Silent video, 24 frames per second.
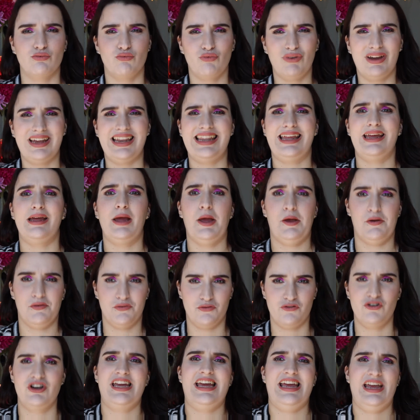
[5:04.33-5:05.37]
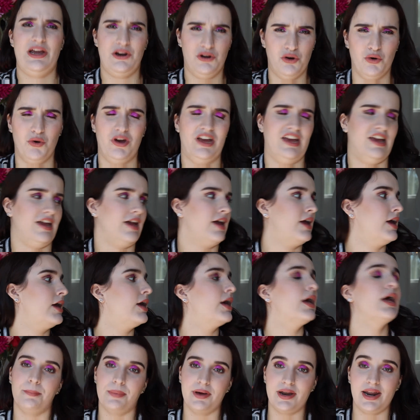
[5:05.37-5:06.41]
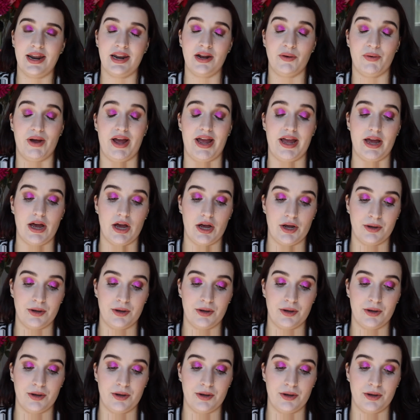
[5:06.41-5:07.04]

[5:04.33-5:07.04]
really freaking annoying. But anyway,